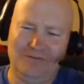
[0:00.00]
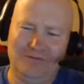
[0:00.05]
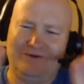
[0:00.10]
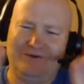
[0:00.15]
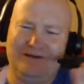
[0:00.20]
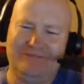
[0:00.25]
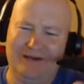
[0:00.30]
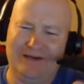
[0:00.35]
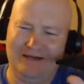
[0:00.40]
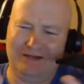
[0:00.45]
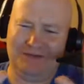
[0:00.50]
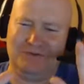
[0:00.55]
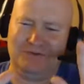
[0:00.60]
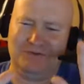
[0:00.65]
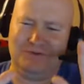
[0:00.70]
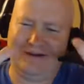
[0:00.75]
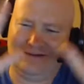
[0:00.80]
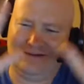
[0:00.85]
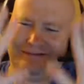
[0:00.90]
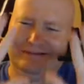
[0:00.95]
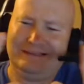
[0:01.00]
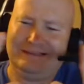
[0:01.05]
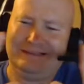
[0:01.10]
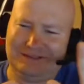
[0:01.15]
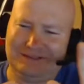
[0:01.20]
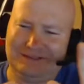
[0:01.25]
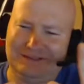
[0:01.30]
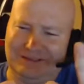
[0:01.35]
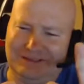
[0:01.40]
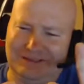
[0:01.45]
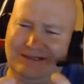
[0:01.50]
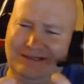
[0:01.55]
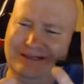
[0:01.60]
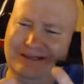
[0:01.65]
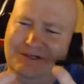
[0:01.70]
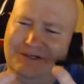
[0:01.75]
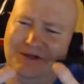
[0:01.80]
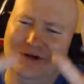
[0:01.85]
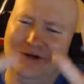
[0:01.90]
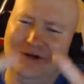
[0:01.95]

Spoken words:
for anybody to do better than us. All right, calm